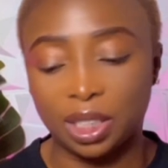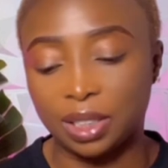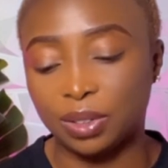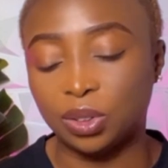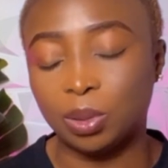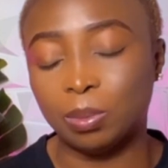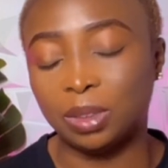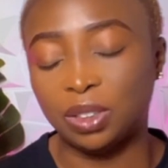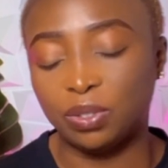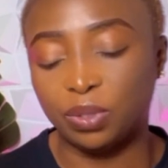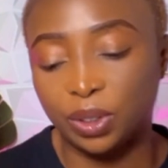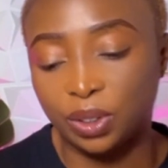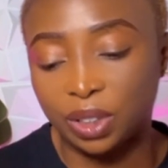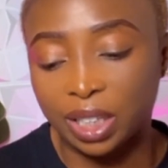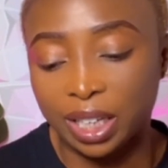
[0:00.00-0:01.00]
on something for you
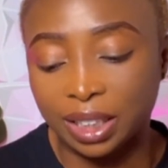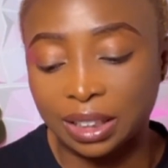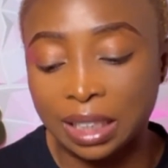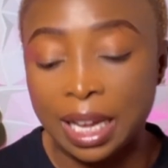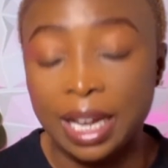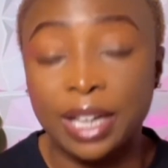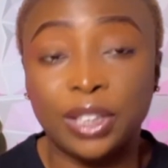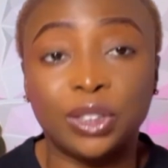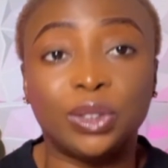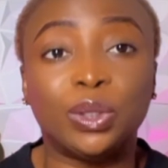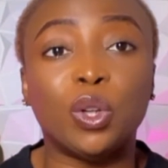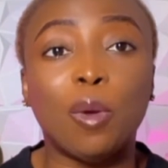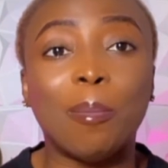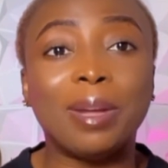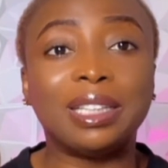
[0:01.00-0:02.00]
guys. So
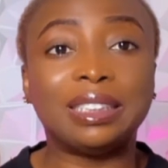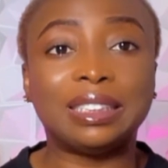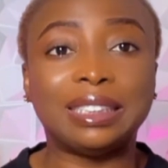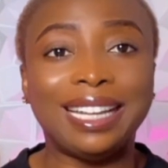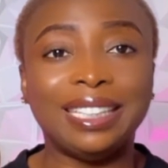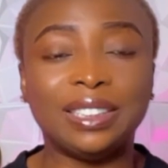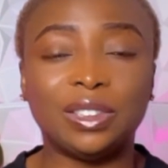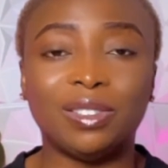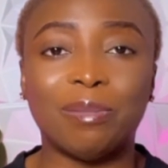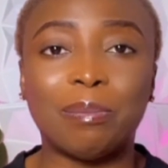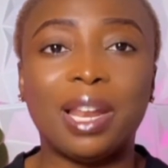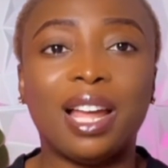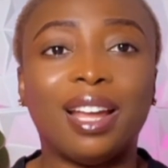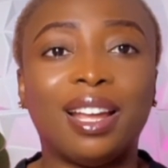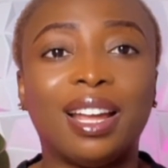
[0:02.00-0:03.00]
number 10
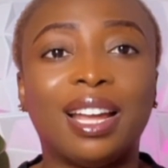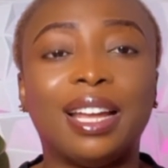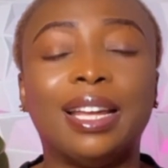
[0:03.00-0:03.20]
supplier